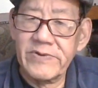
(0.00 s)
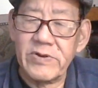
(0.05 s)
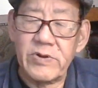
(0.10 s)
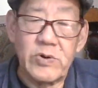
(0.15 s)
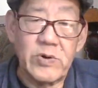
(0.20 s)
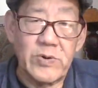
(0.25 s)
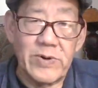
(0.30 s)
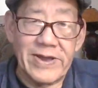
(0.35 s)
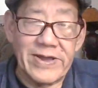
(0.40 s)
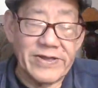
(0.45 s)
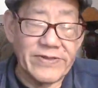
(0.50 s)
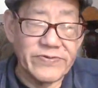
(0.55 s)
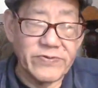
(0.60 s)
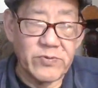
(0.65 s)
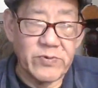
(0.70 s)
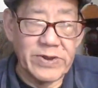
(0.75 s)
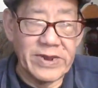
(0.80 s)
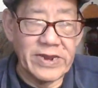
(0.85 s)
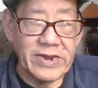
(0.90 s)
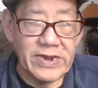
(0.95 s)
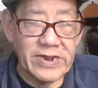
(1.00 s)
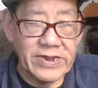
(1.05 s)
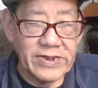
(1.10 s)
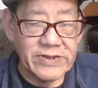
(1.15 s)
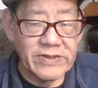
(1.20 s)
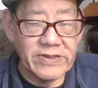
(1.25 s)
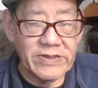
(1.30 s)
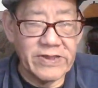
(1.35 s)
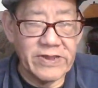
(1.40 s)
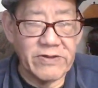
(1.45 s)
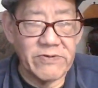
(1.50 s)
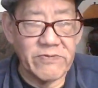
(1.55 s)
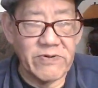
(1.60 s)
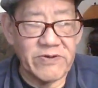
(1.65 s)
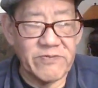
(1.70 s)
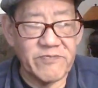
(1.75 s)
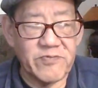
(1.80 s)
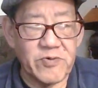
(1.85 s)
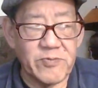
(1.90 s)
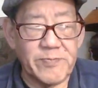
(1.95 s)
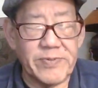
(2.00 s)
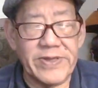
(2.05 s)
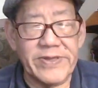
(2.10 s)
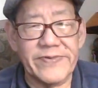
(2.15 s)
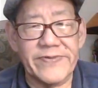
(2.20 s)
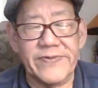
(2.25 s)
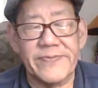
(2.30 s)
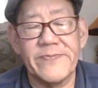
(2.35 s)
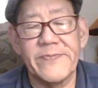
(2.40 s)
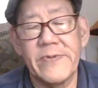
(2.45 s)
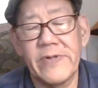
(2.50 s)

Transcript: Go ask Wayne at The Ungrateful Peasant.